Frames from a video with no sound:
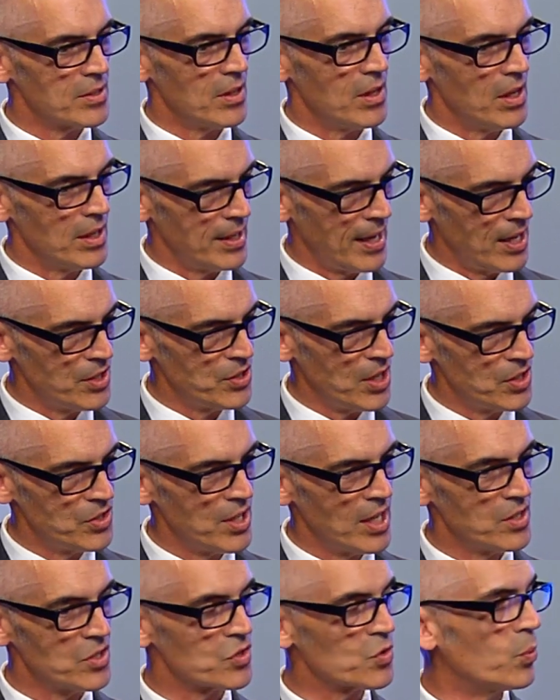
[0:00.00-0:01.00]
on
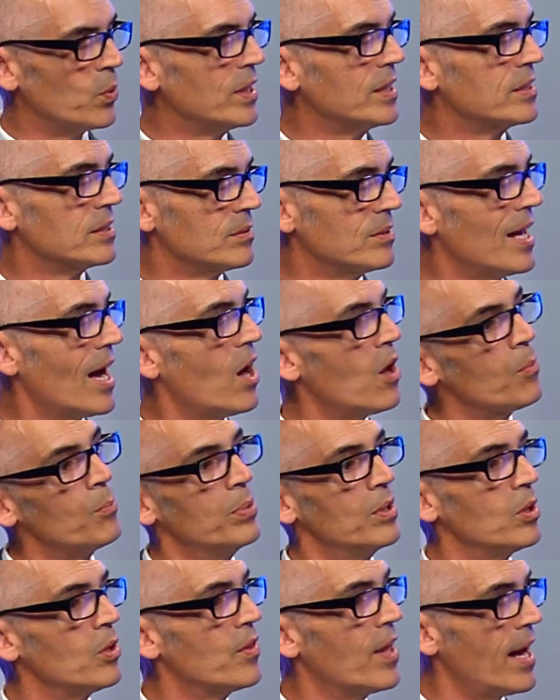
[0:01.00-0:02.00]
HHH is we can now
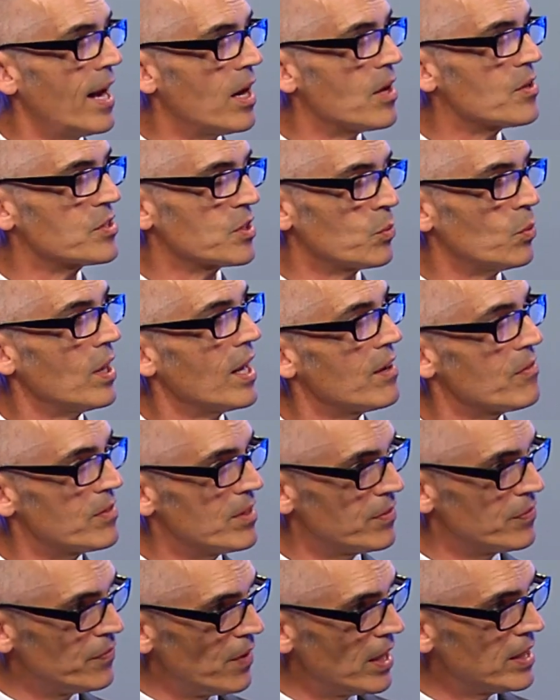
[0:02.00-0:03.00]
build the housing. We'll have
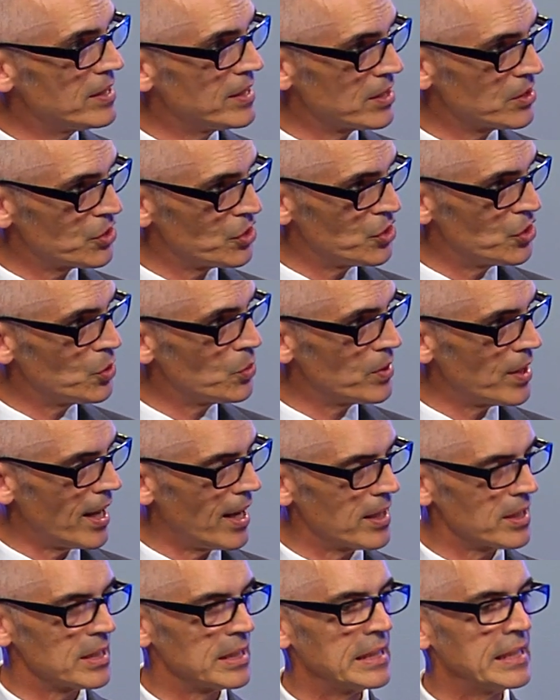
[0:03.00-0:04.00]
the funding to do
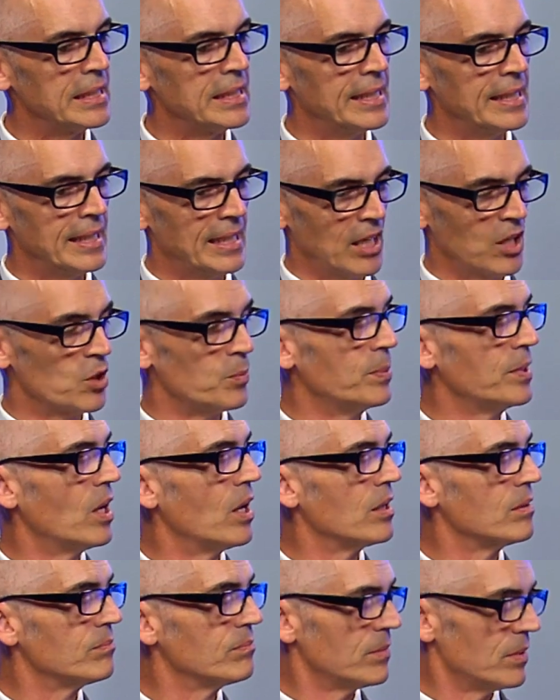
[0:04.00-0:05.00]
that. It'll be
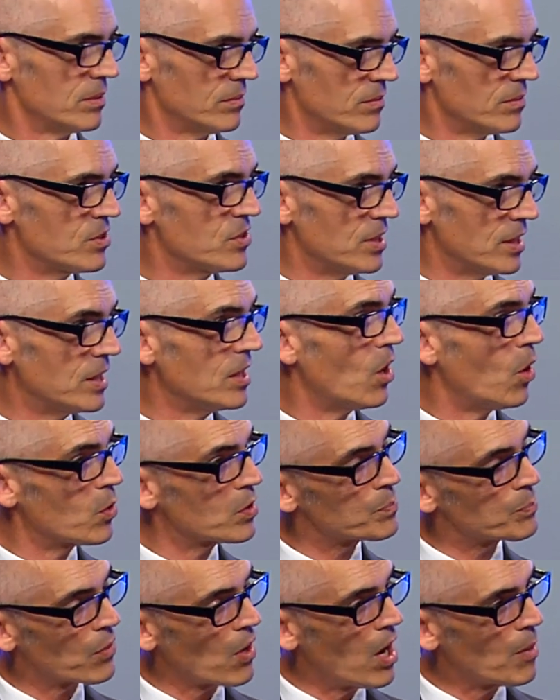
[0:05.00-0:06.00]
on
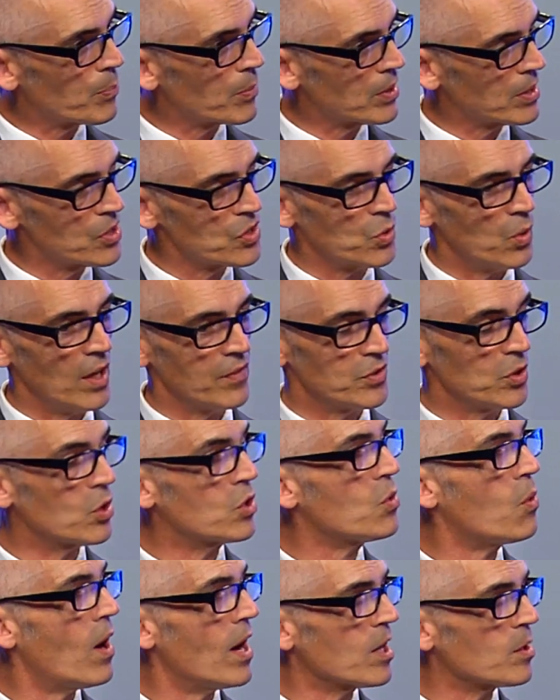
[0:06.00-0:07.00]
city-owned property, so we'll have to
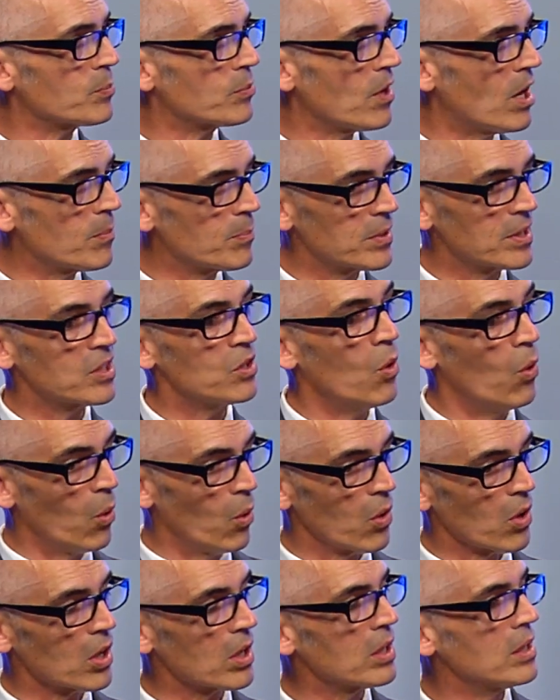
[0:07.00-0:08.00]
acquire property
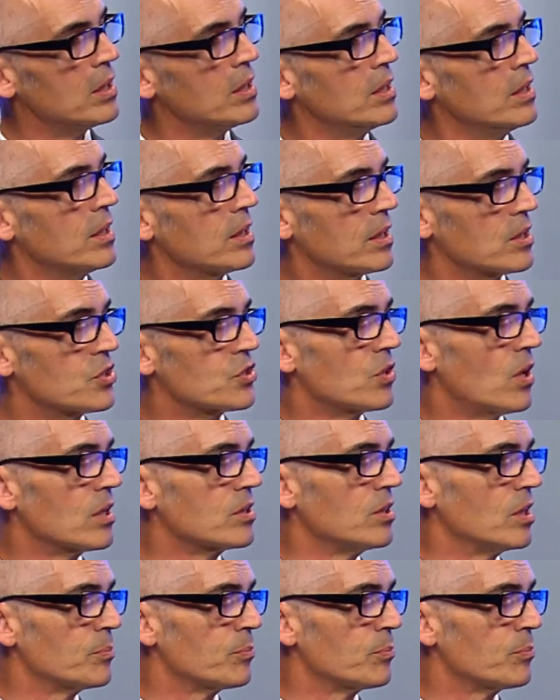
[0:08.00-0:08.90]
or construct on